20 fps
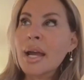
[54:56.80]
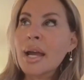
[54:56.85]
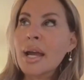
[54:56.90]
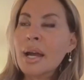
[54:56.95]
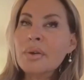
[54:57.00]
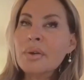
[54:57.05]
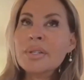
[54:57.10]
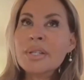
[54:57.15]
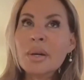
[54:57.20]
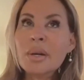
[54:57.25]

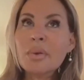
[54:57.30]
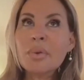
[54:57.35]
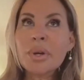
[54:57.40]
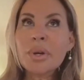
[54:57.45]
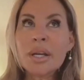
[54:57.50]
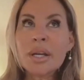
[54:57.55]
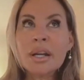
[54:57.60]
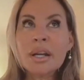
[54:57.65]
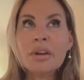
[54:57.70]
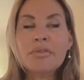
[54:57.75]
How's that
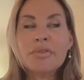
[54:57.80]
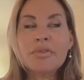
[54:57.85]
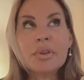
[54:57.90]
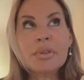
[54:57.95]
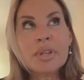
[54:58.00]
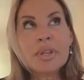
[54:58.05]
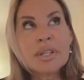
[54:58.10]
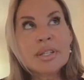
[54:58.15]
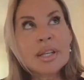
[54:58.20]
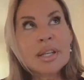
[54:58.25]
working out for
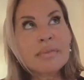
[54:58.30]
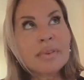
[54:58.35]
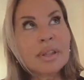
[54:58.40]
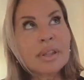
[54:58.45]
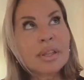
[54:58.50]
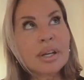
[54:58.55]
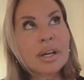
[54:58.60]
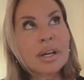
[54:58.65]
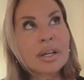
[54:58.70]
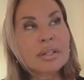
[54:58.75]
you, these heavy
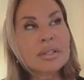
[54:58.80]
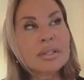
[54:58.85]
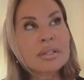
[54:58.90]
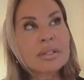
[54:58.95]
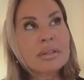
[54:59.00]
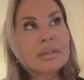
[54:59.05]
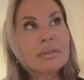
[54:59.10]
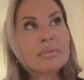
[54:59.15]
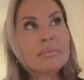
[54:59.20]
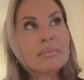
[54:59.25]

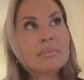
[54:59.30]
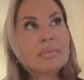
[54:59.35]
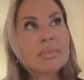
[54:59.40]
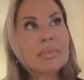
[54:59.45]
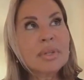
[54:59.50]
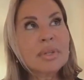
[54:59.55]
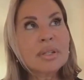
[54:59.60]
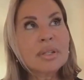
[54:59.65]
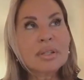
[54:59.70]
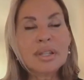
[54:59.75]
thoughts?
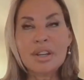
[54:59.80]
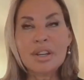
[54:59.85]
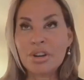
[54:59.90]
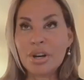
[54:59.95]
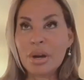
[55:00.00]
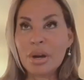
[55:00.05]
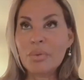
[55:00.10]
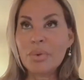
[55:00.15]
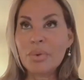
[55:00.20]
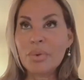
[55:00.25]
They're
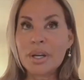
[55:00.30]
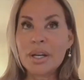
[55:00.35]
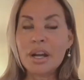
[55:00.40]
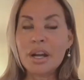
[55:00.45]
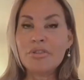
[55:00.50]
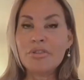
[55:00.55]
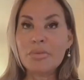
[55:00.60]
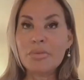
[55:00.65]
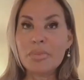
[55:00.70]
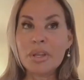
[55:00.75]
not working
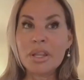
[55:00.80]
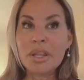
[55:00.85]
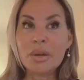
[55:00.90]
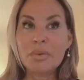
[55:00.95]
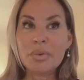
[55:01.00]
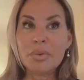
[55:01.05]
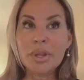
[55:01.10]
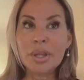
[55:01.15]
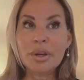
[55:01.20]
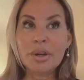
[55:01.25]
out for me. They
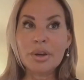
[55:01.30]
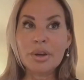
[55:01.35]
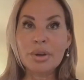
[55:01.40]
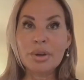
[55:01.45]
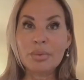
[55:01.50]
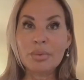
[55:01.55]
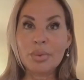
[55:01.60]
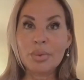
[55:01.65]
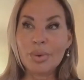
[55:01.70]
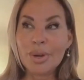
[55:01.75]
really
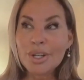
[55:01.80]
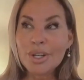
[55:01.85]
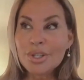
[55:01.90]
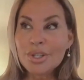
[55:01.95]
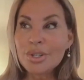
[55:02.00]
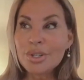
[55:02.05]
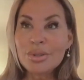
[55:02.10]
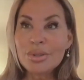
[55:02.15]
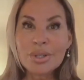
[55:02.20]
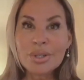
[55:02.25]
hurt. Well, why don't
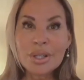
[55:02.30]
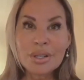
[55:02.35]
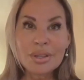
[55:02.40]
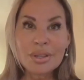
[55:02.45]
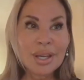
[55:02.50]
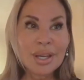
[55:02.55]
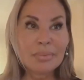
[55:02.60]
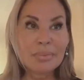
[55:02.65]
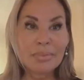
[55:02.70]
you choose not to think